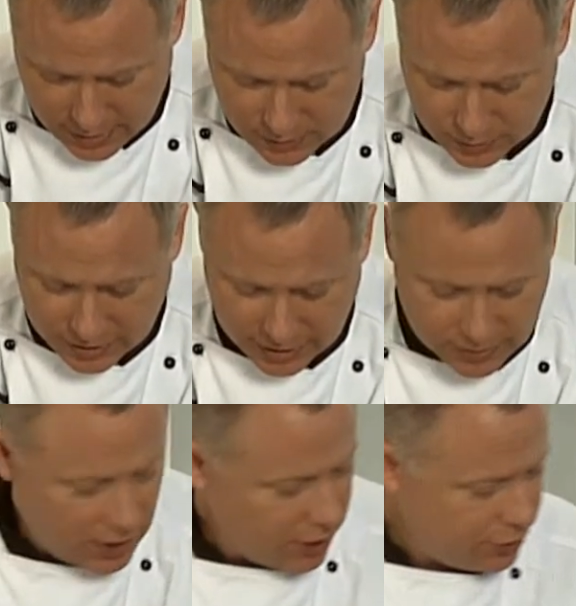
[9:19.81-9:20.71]
So
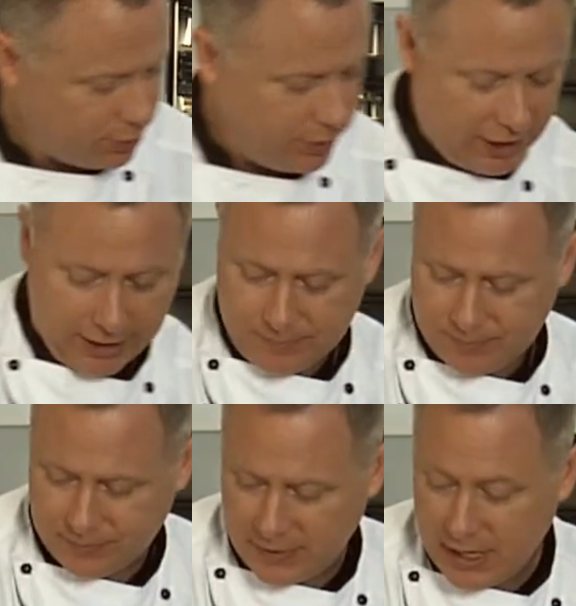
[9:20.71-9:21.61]
there's our 3.
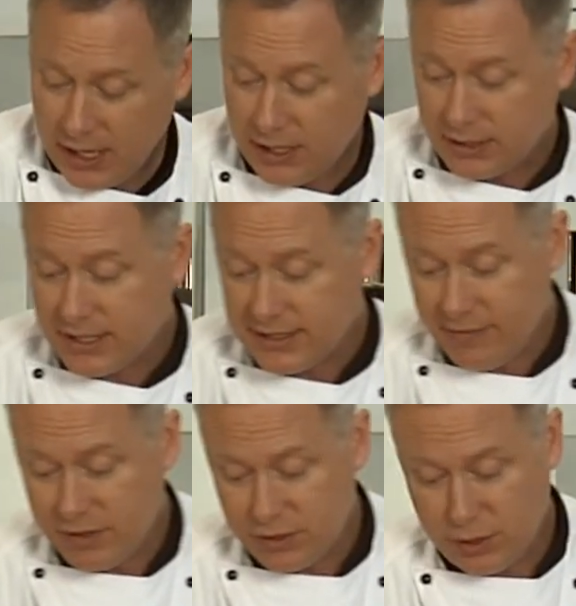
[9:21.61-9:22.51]
And it does
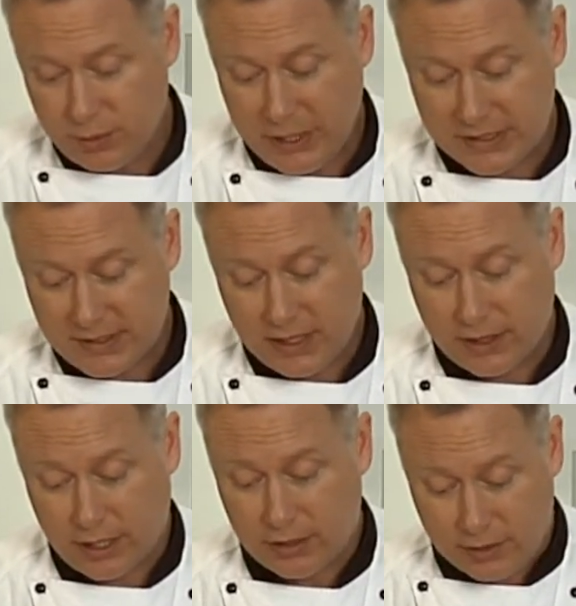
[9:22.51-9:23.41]
have the toothpicks in
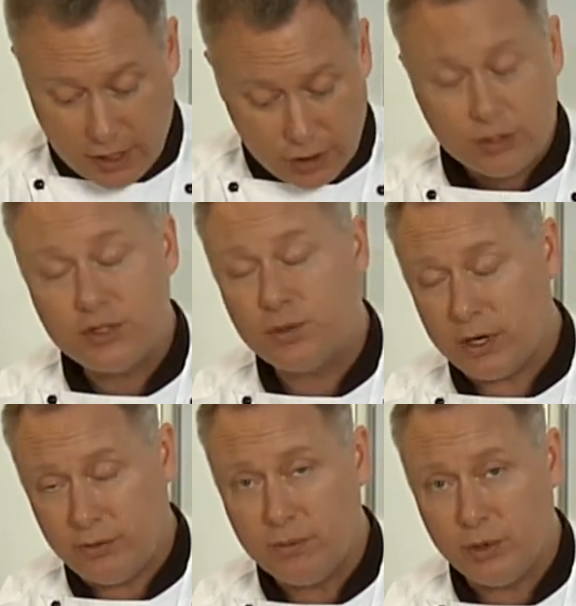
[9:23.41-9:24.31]
there. You'll just
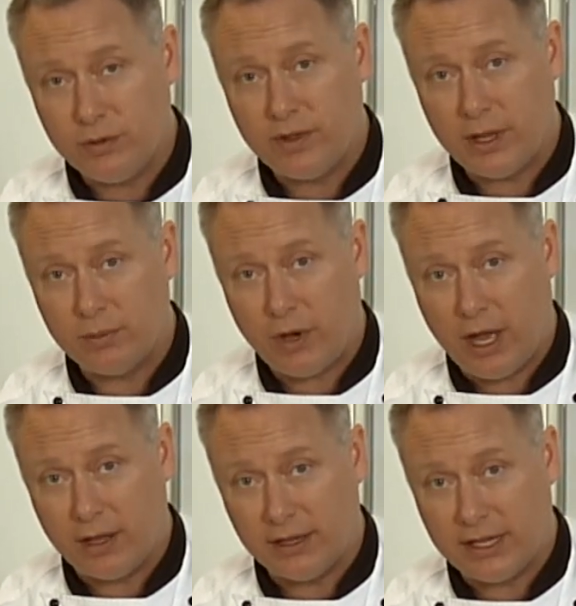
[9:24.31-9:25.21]
want to remove them.
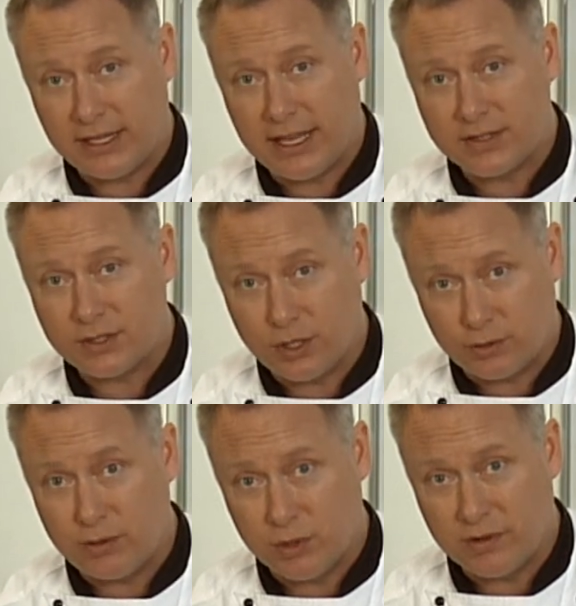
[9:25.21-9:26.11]
Let the guests know to
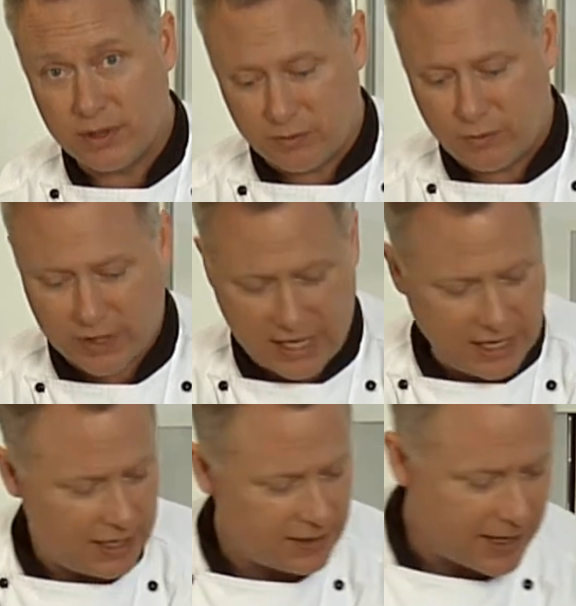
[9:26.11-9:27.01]
remove them before they
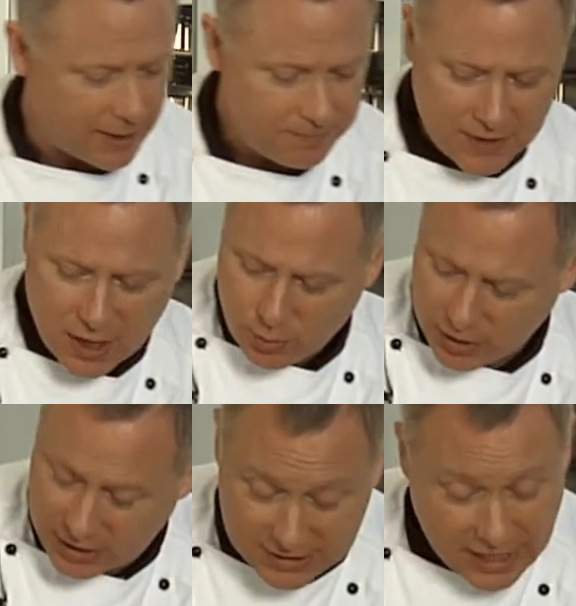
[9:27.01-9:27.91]
eat them.
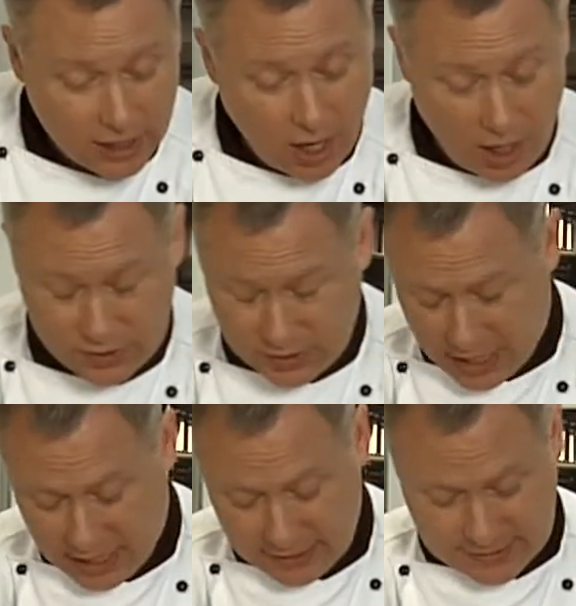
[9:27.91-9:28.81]
We're going to take our
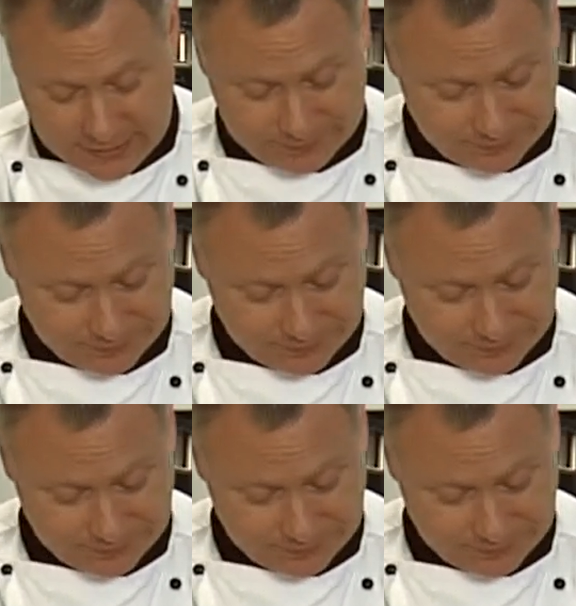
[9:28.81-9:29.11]
sauce.